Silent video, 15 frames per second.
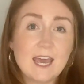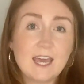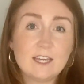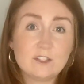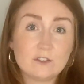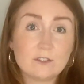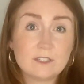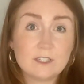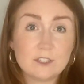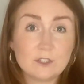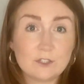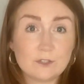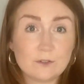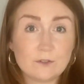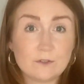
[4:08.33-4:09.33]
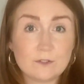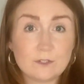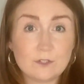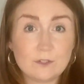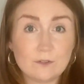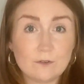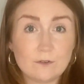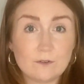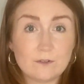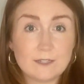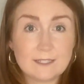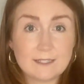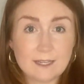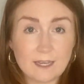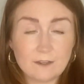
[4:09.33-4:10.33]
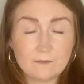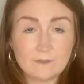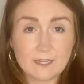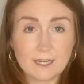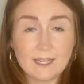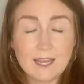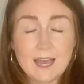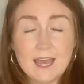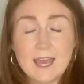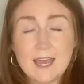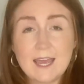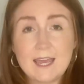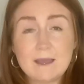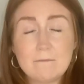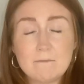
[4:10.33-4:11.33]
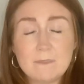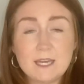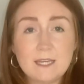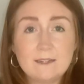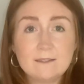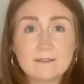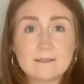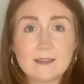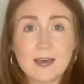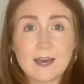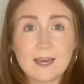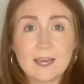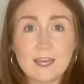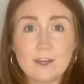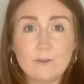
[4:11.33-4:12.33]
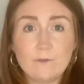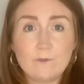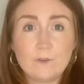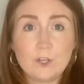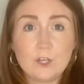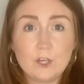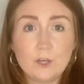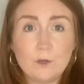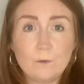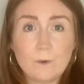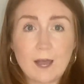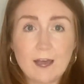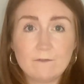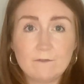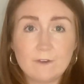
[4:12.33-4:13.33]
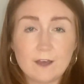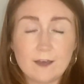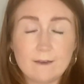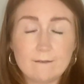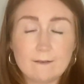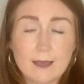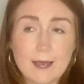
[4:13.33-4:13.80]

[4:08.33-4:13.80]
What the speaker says: It just ensures your safety. It means that if you ever